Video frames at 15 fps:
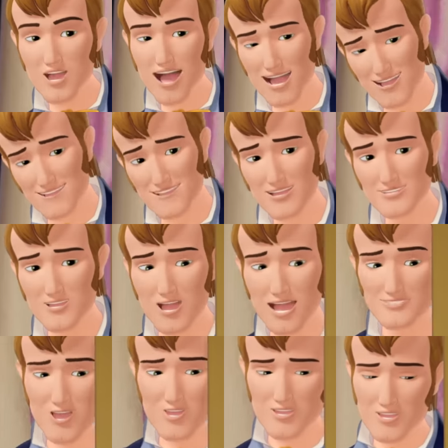Well, if I
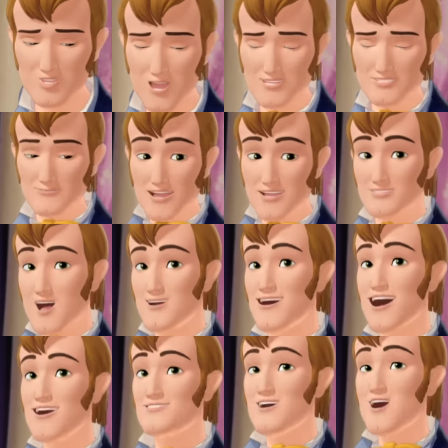told you, it wouldn't be a
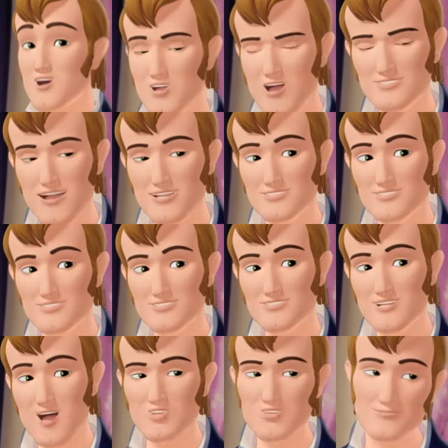surprise now, would it?
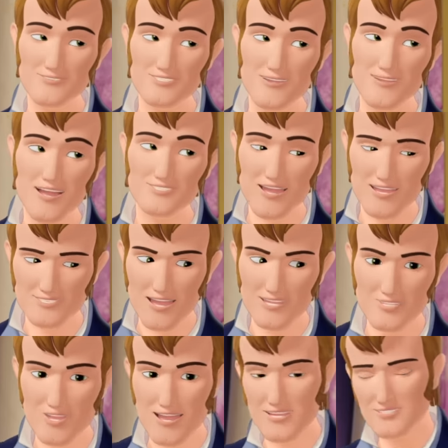Now, come meet me in the
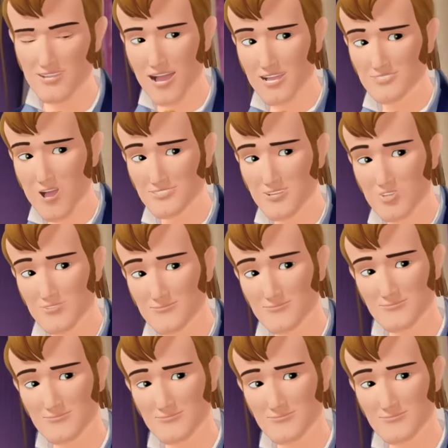hall, and I'll show you.